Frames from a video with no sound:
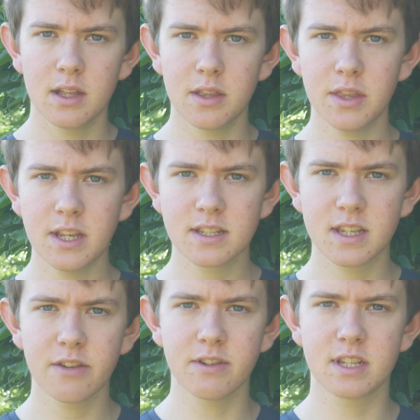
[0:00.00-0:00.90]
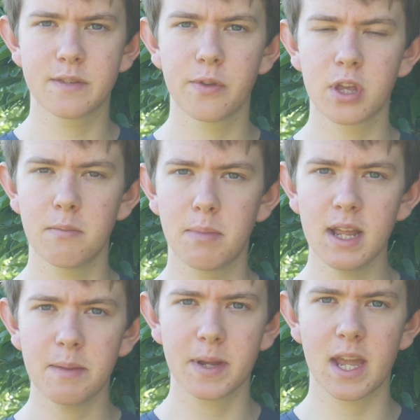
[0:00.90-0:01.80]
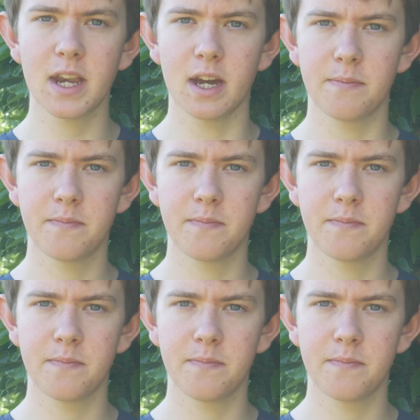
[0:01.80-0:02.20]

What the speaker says: And this series is for the complete beginner,